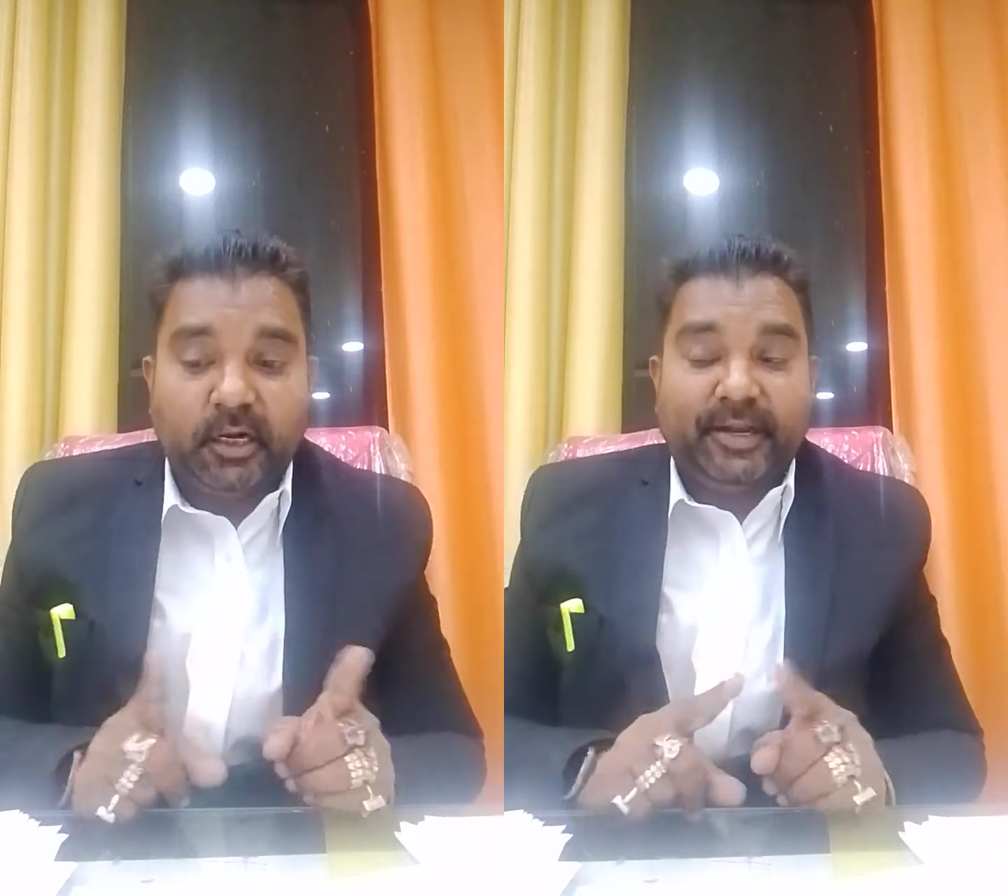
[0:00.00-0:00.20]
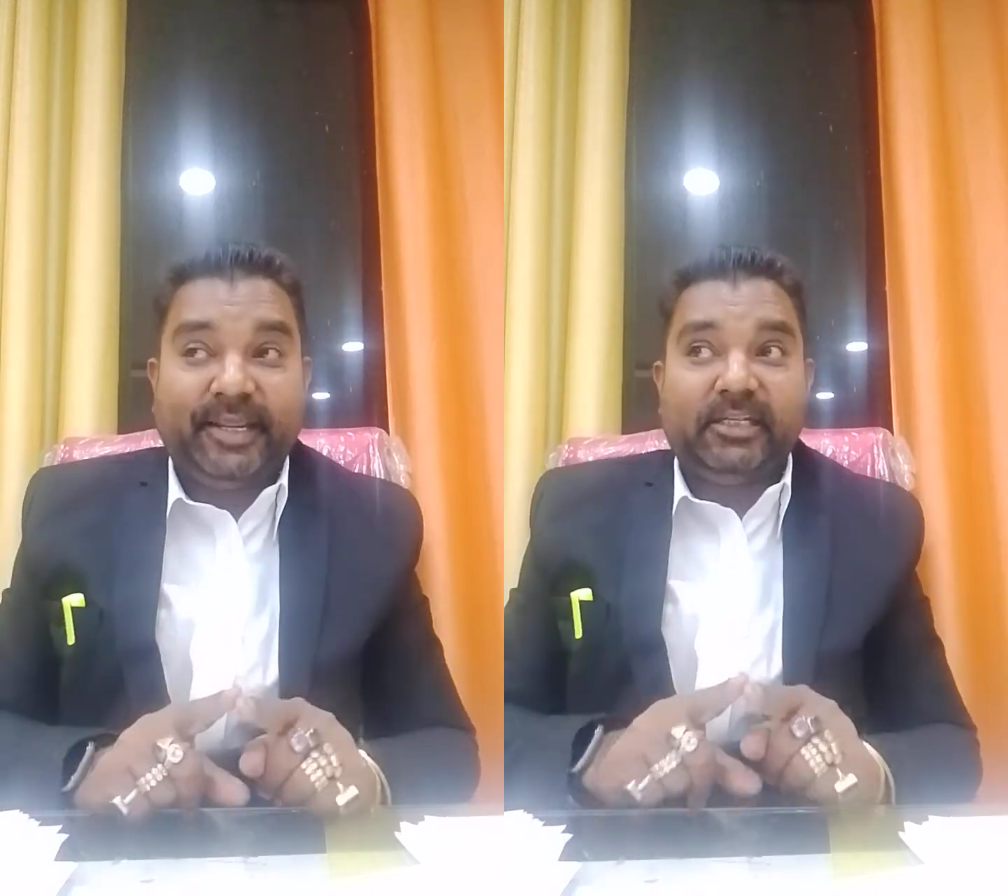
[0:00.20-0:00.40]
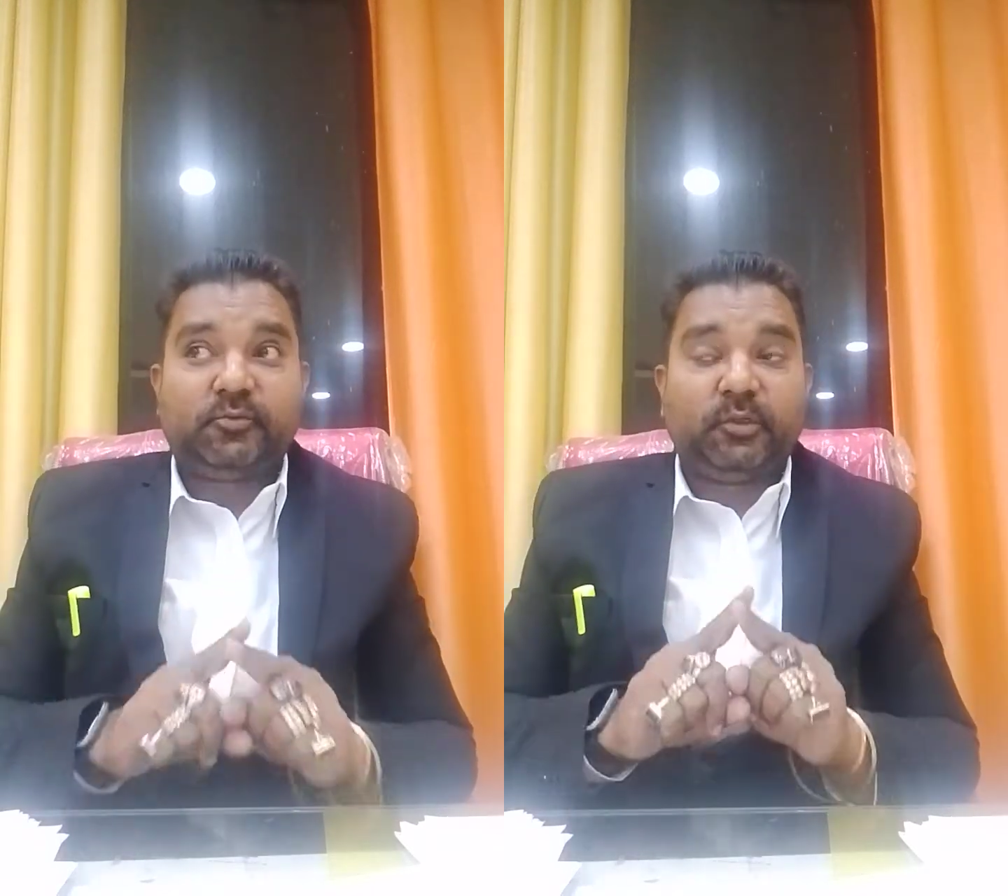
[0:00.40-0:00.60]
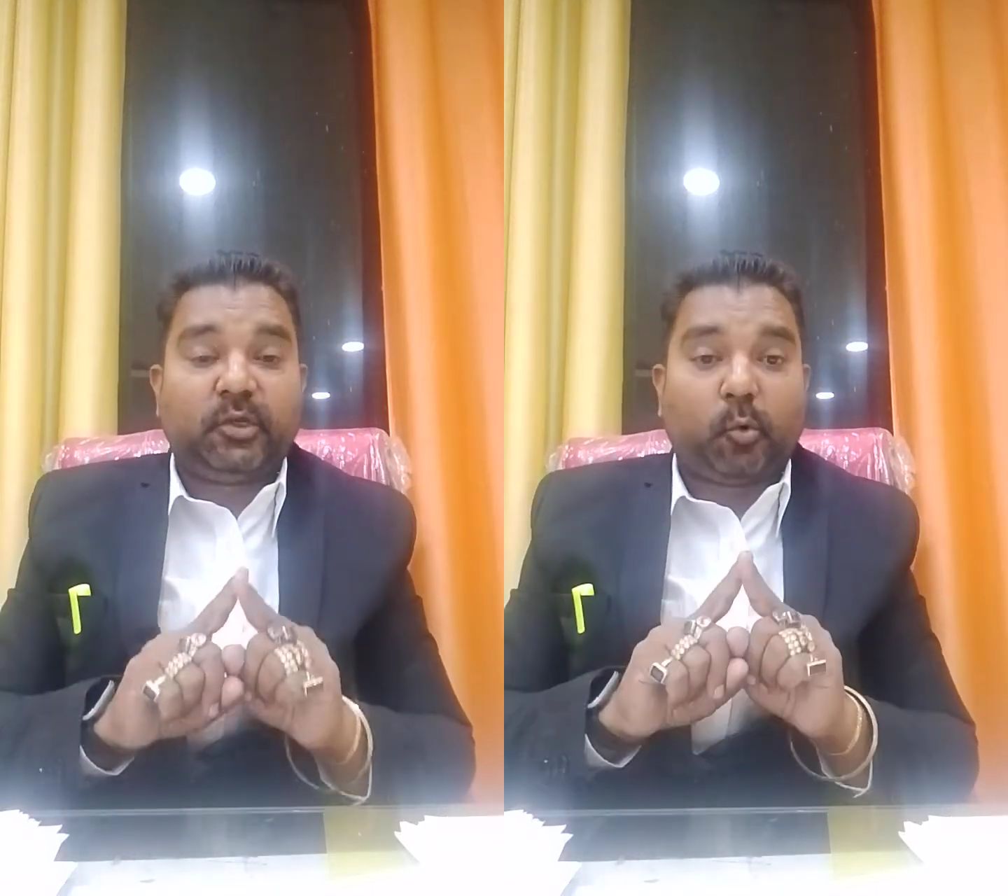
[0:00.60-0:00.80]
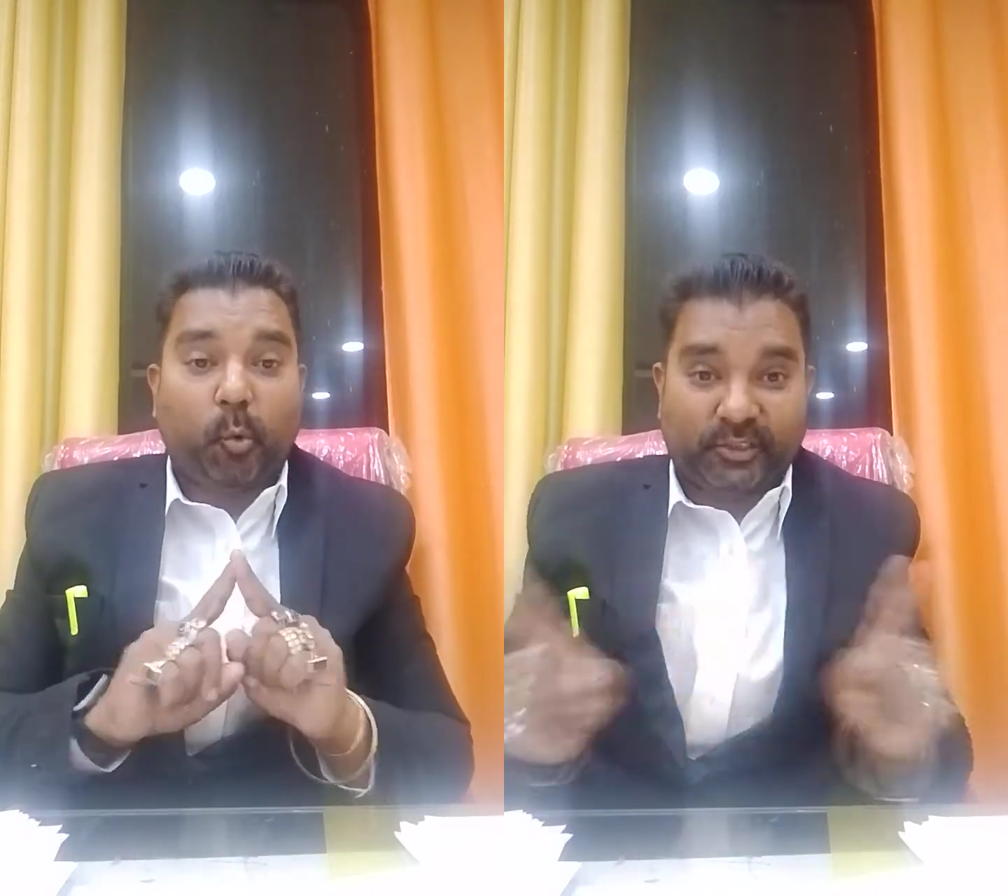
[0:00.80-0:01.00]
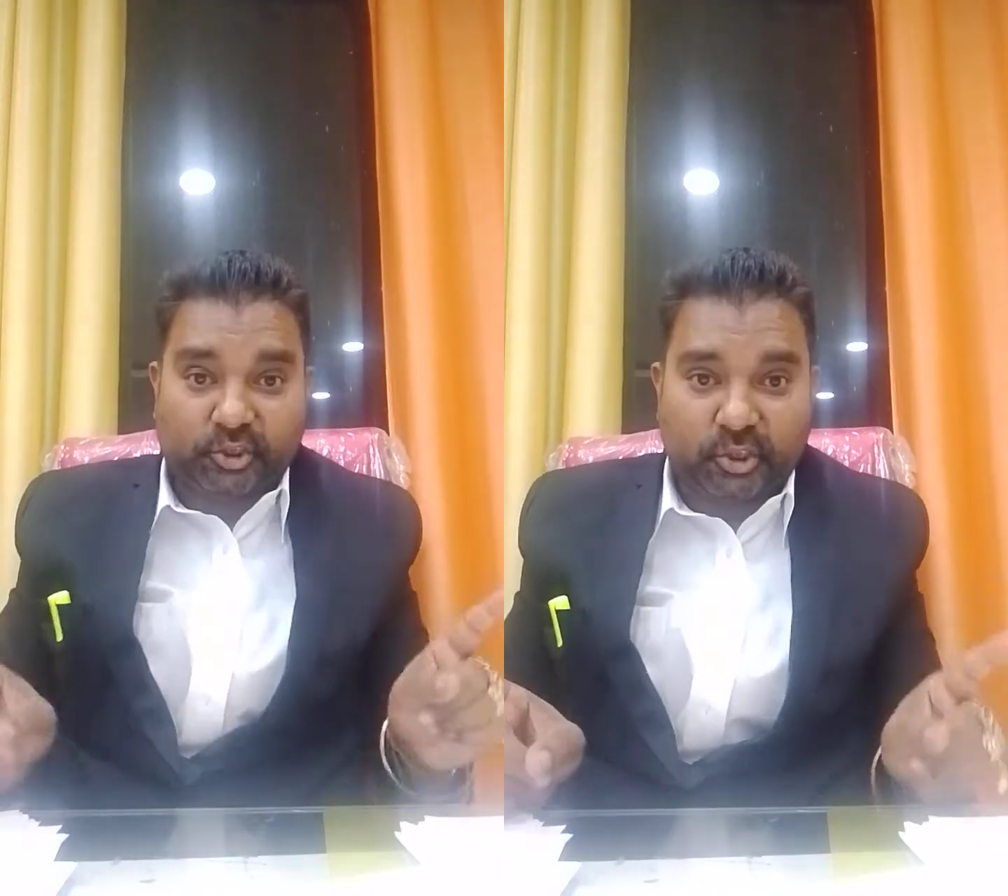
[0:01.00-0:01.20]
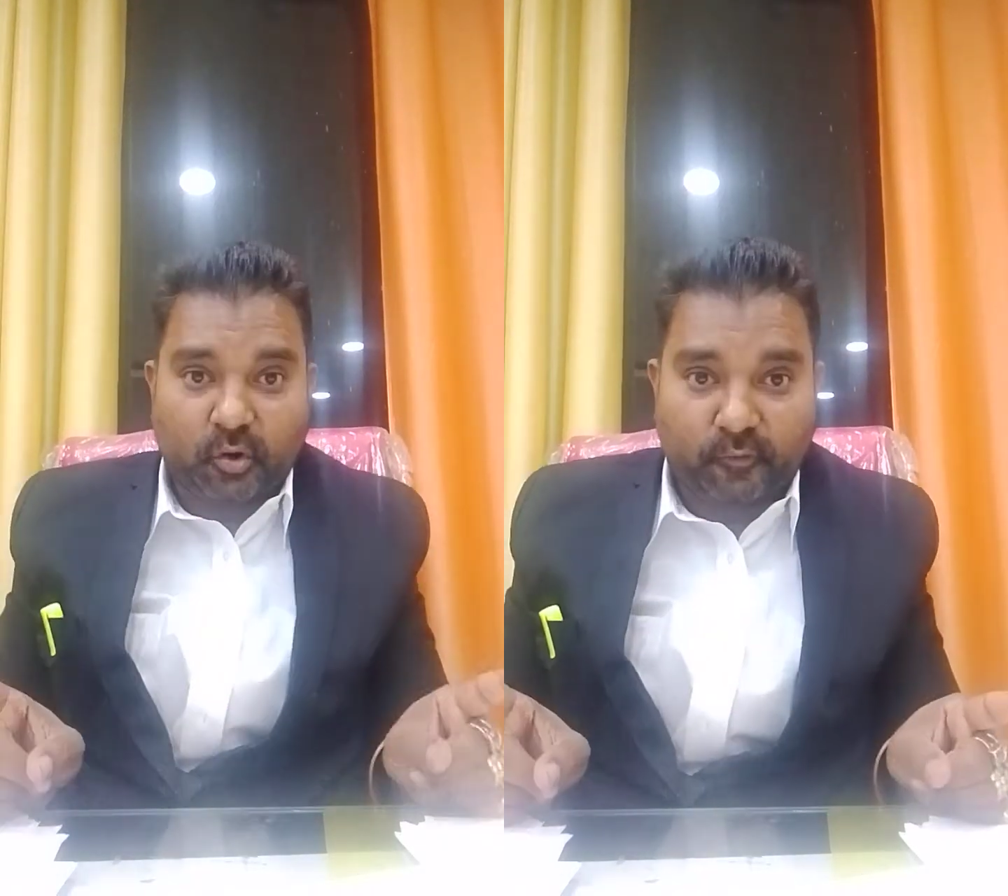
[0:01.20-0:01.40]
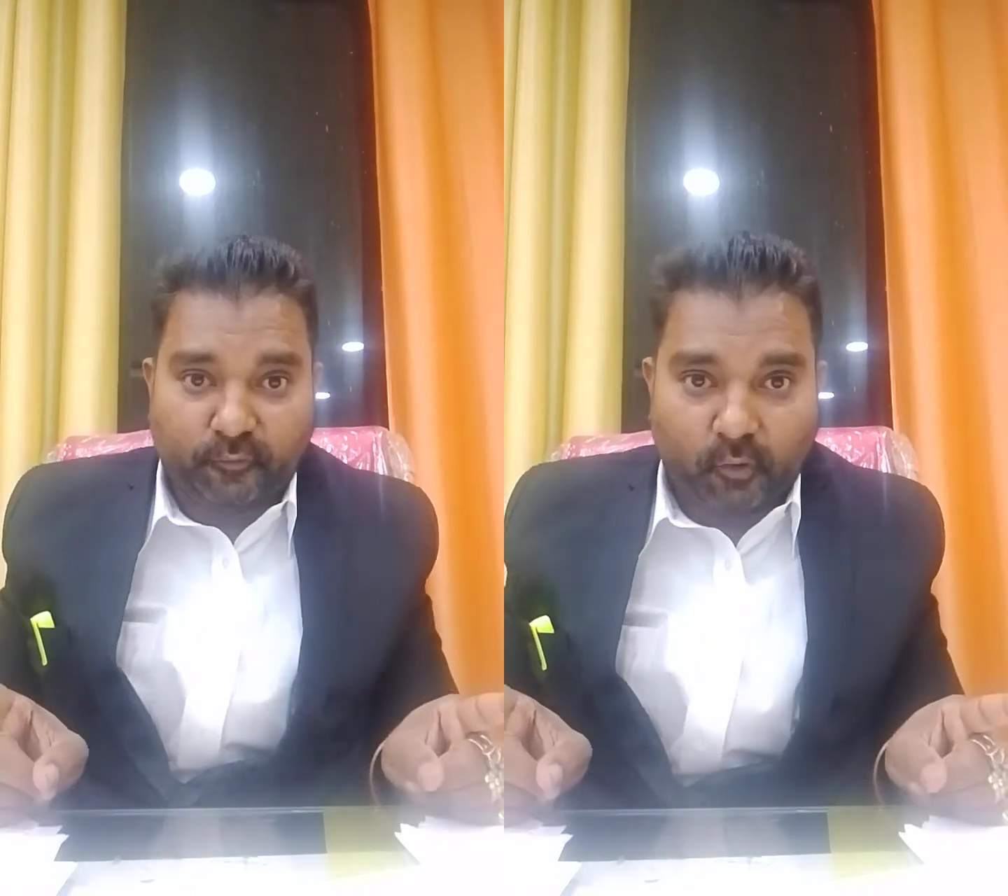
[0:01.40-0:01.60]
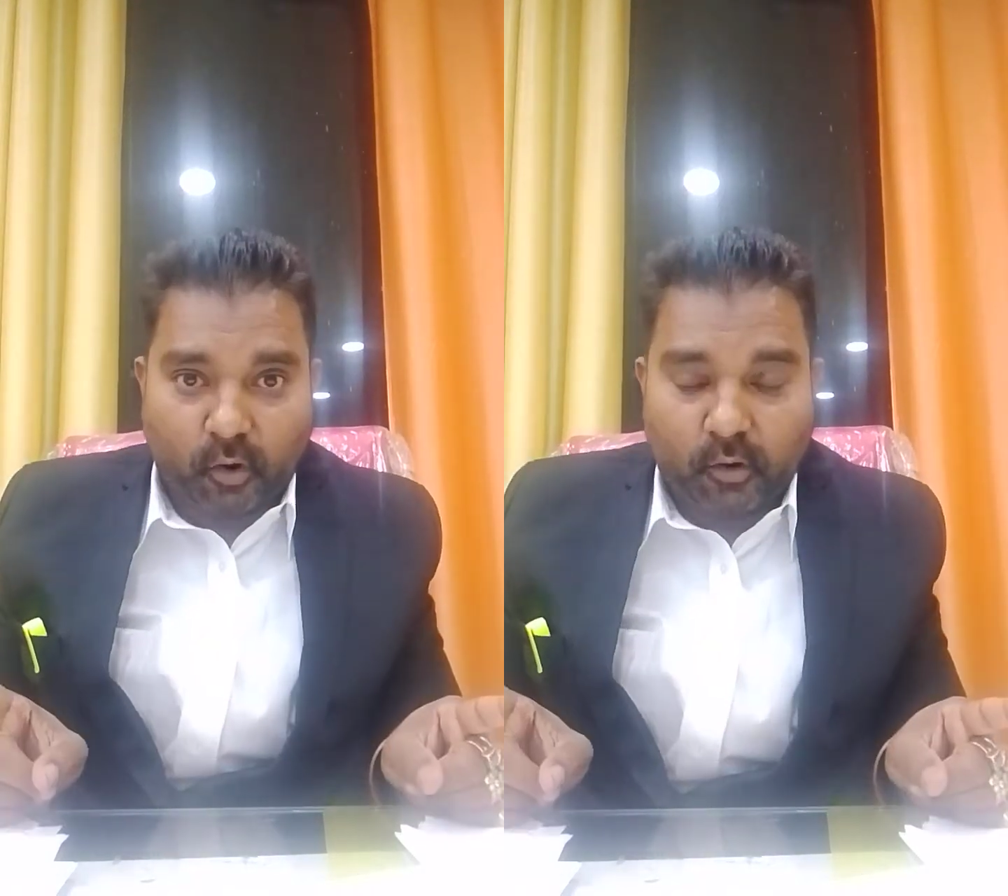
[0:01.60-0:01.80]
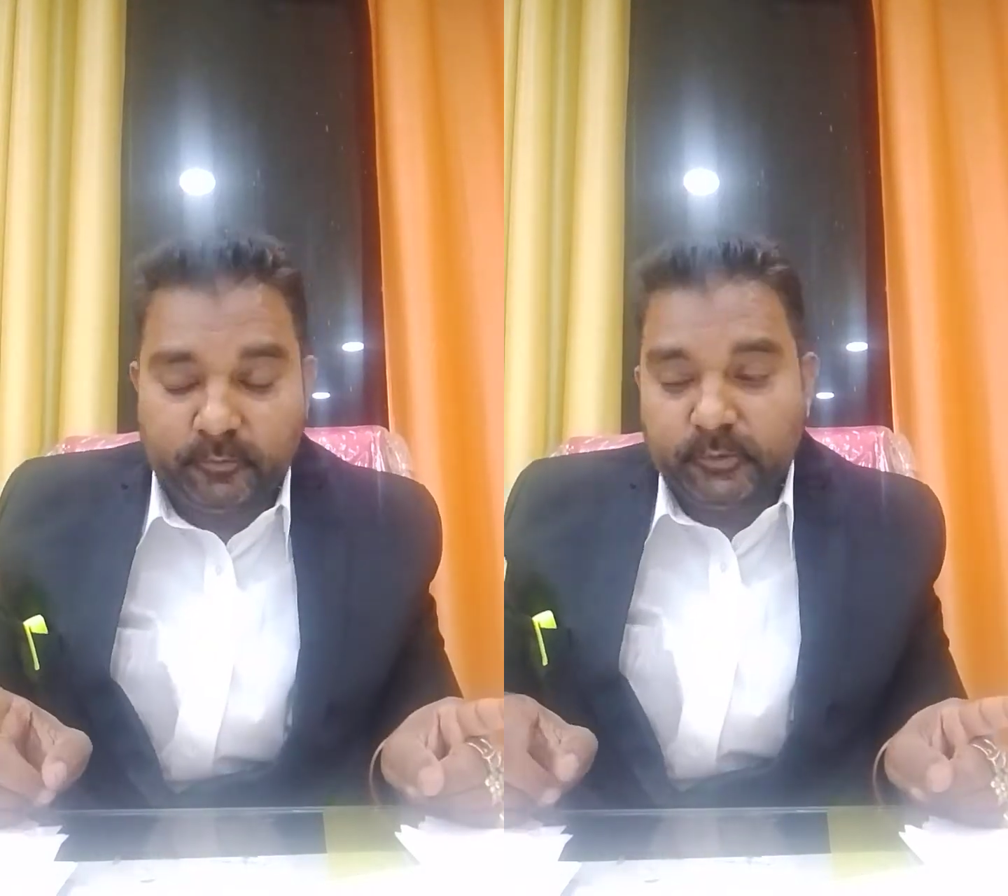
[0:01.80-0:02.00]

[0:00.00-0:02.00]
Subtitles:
deals with the question of law.